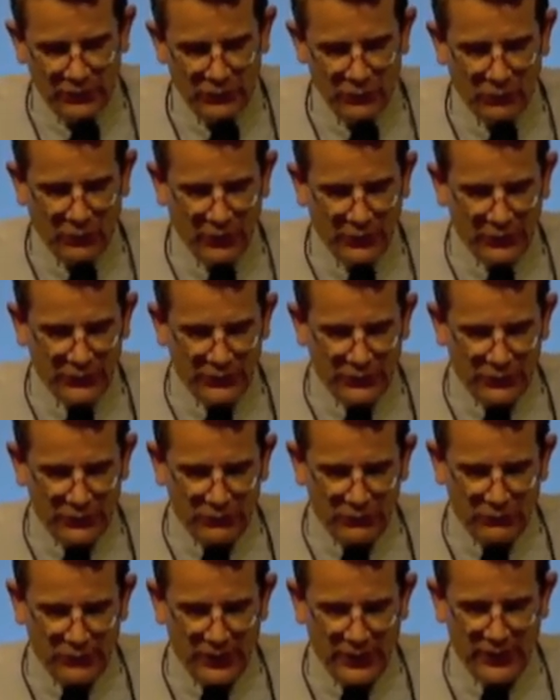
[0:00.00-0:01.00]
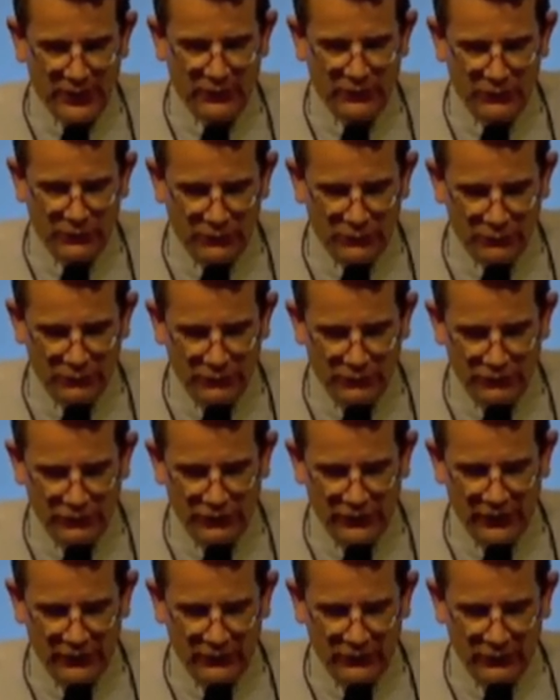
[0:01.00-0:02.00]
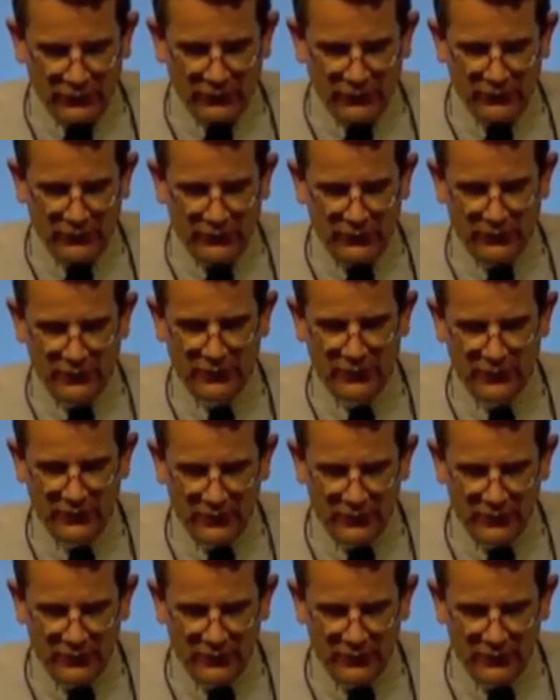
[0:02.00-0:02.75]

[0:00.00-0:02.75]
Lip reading: to order to lead to Jesus.